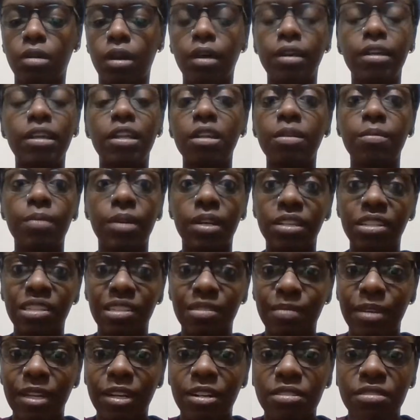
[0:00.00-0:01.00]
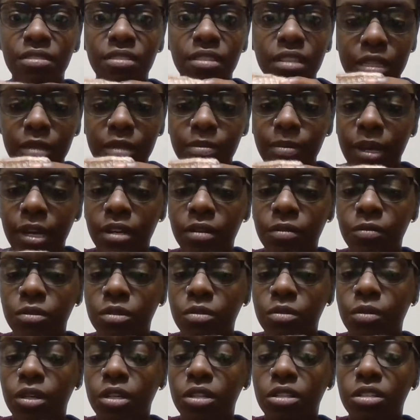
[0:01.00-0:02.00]
anyway, it doesn't matter. This pattern
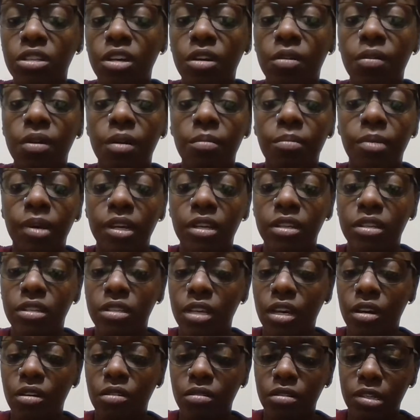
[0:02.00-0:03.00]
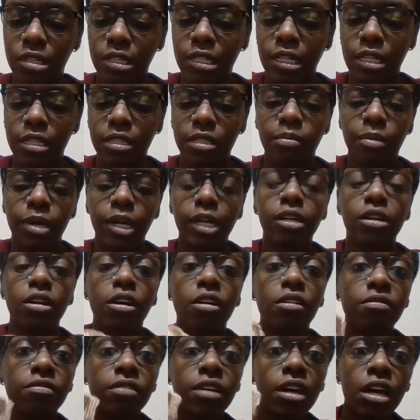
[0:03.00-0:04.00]
was worked toe up, I can tell, because that's a bind
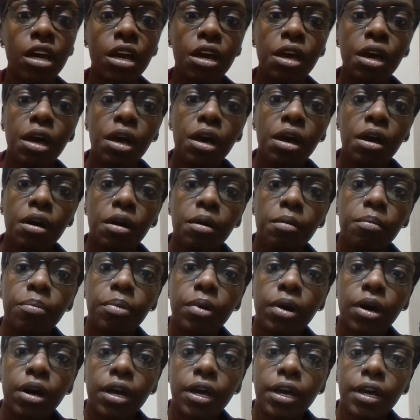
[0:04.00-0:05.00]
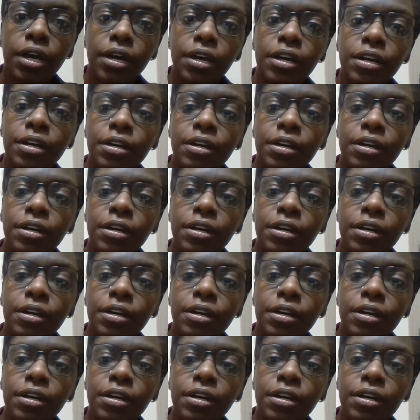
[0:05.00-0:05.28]
off. But